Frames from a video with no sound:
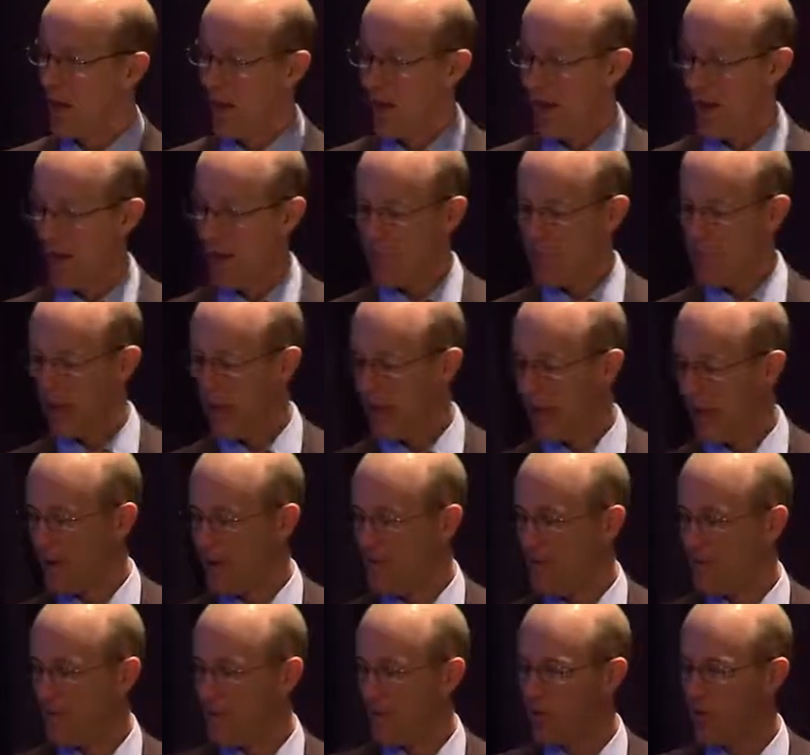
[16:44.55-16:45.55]
Okay,
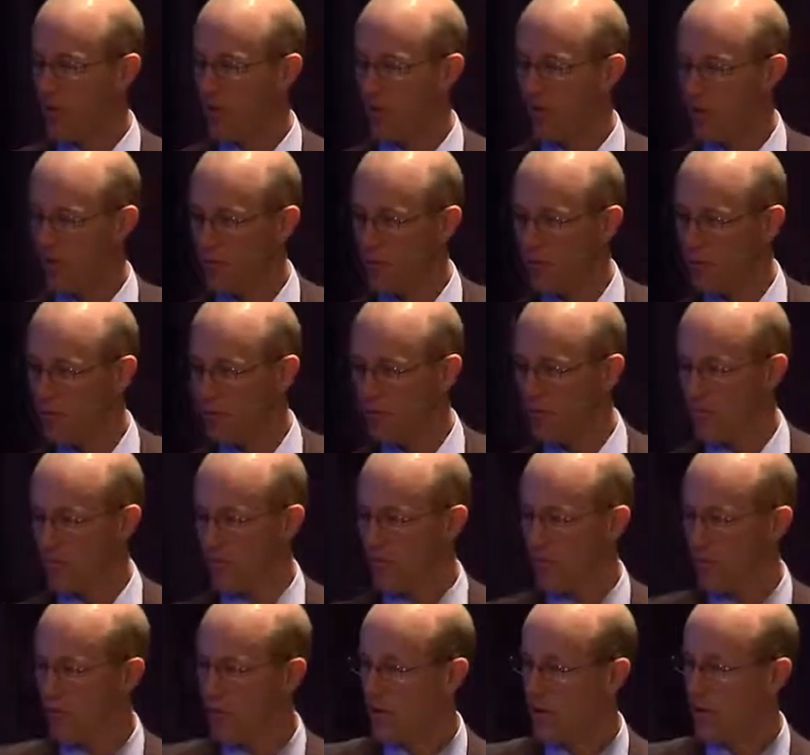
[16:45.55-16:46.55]
so
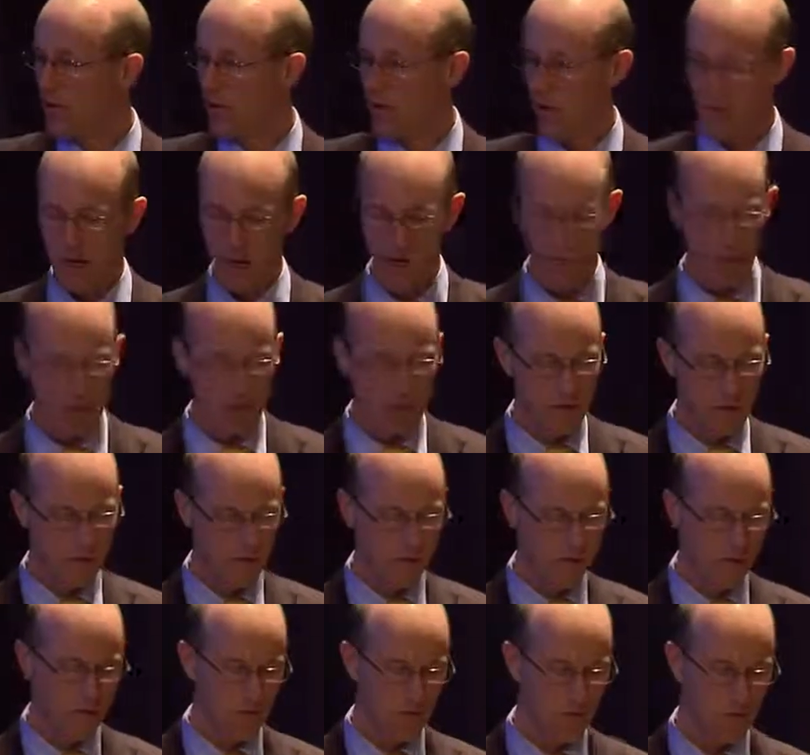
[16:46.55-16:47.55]
returning then
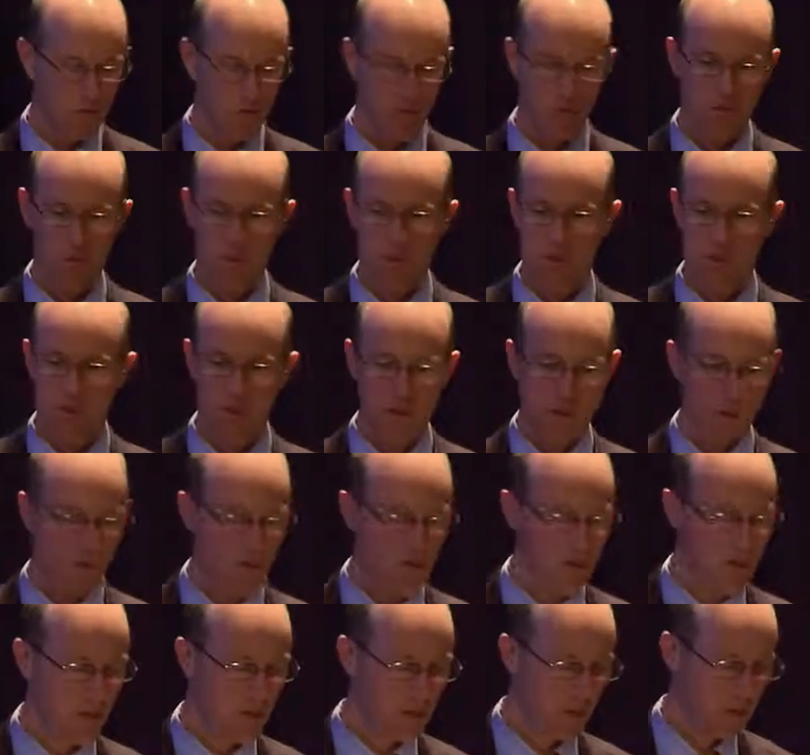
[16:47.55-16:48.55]
to
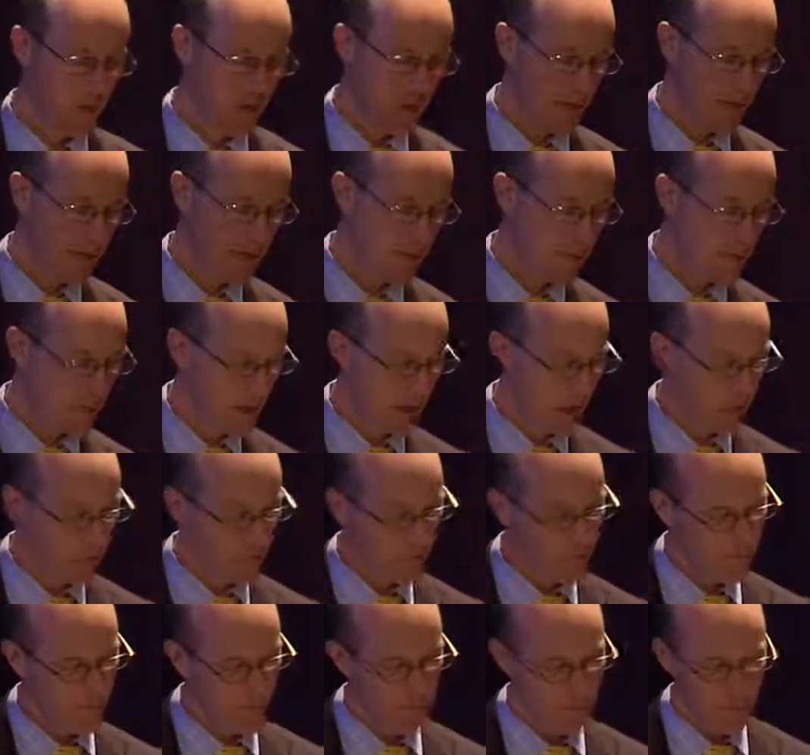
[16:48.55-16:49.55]
the main
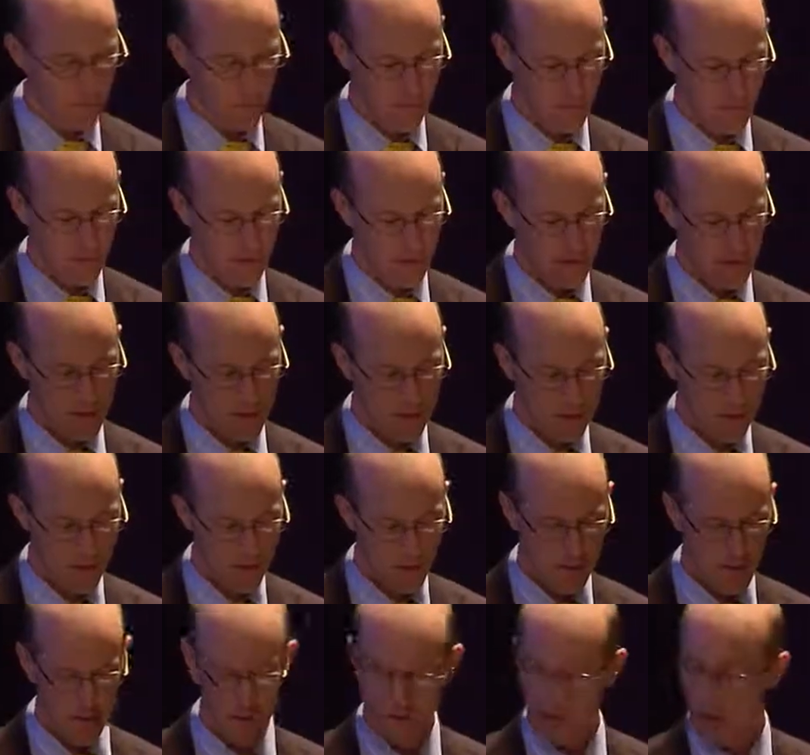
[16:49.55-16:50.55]
flow of this
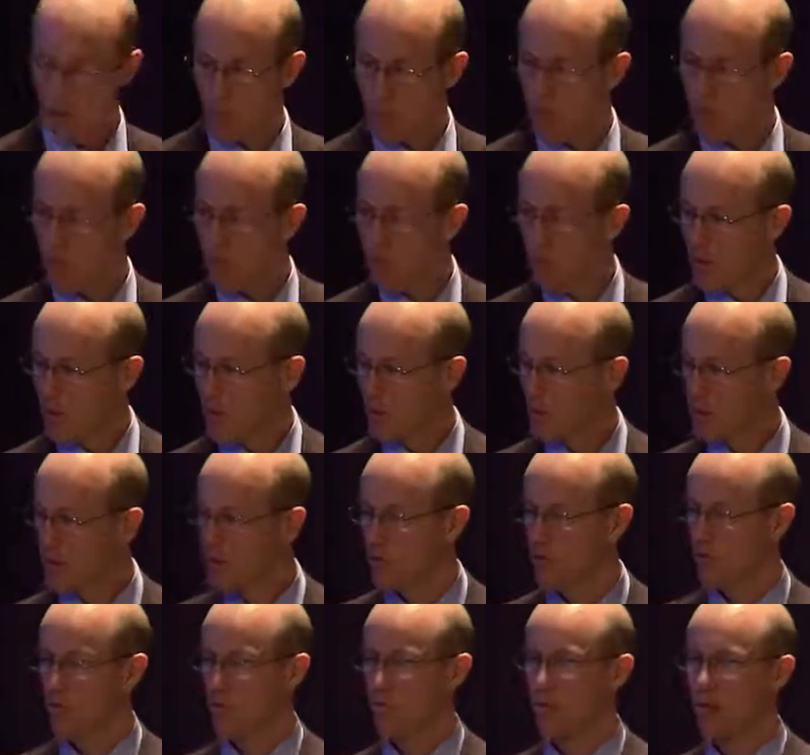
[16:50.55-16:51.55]
session. So we've just
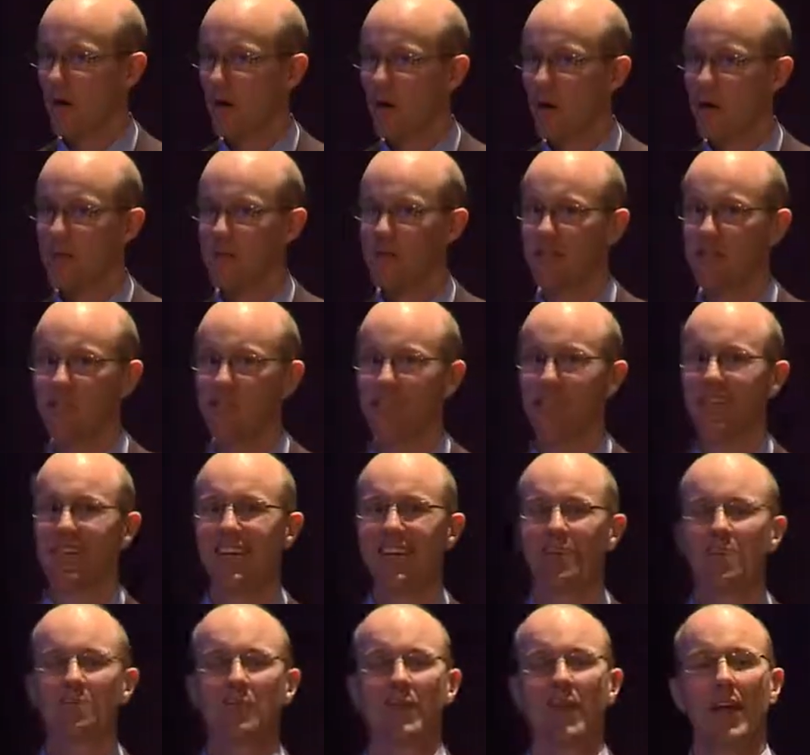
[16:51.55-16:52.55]
looked at the biases.
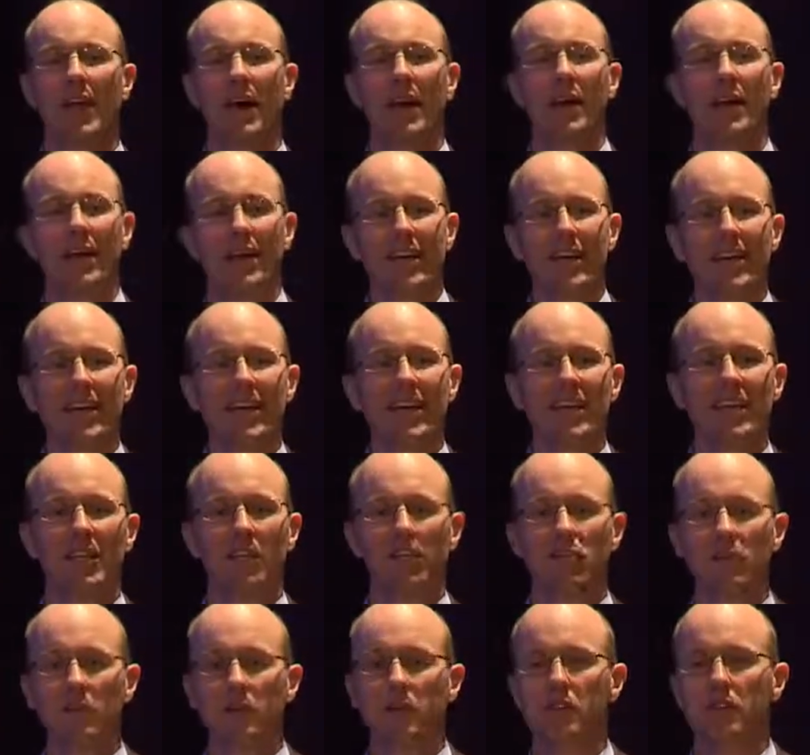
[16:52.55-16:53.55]
Now, the
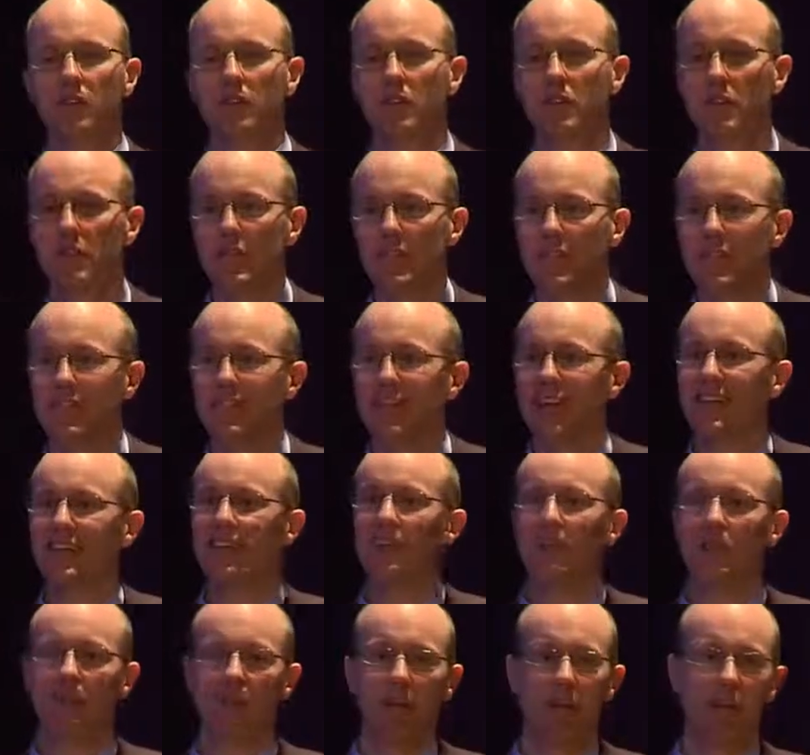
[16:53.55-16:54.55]
question is, does
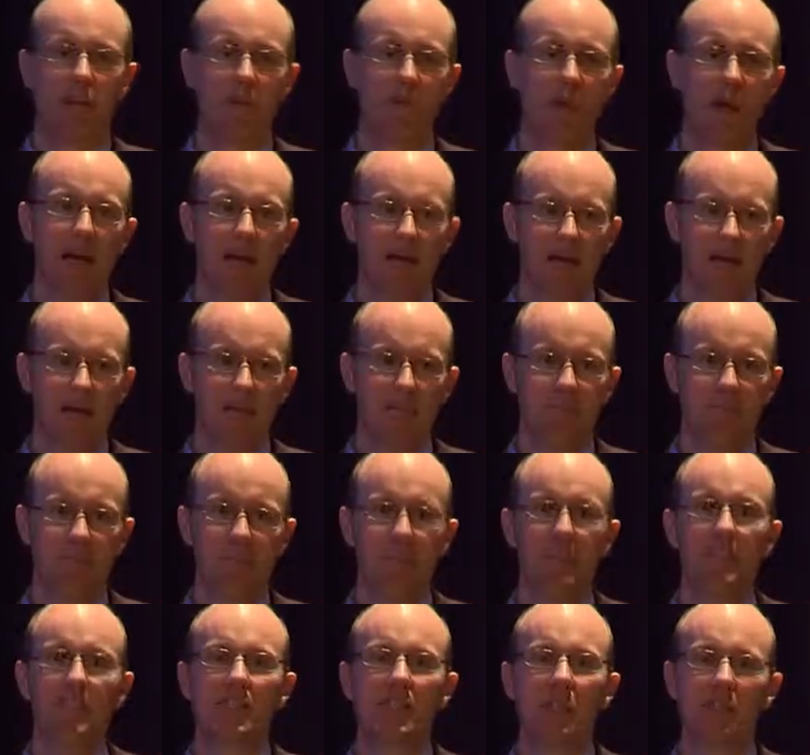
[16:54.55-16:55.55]
it really matter?
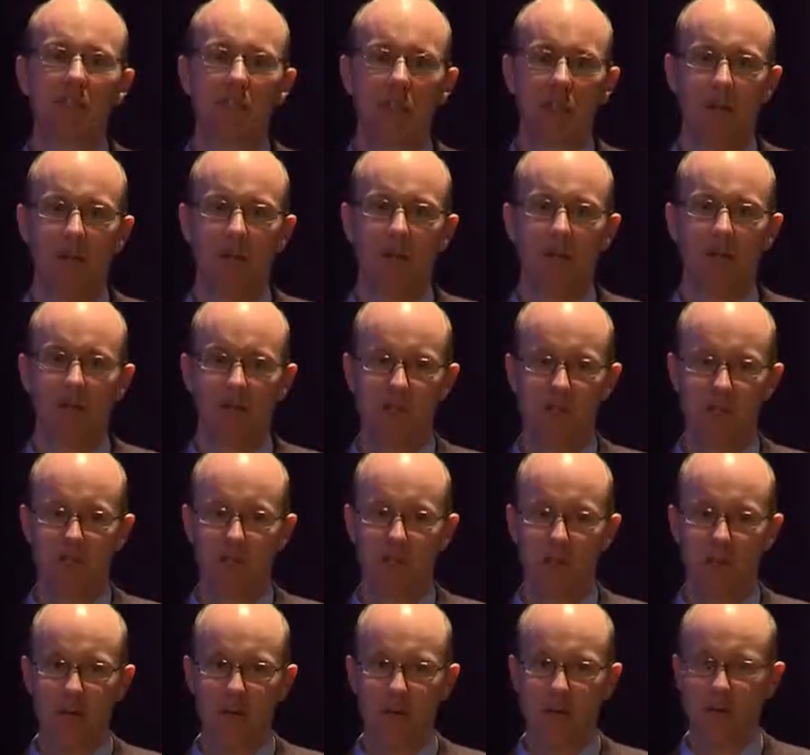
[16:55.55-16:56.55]
Is there a need for
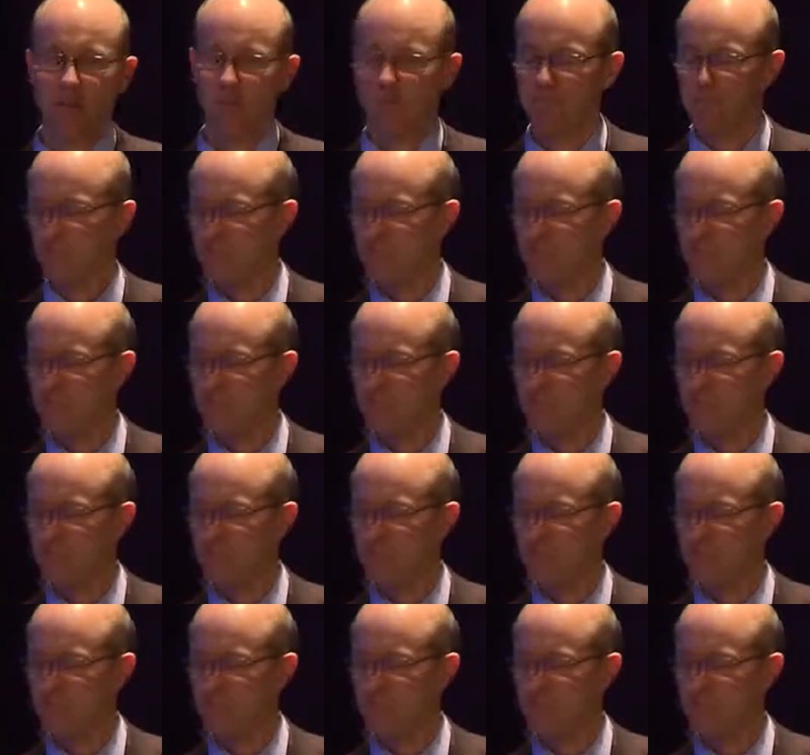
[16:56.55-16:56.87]
change?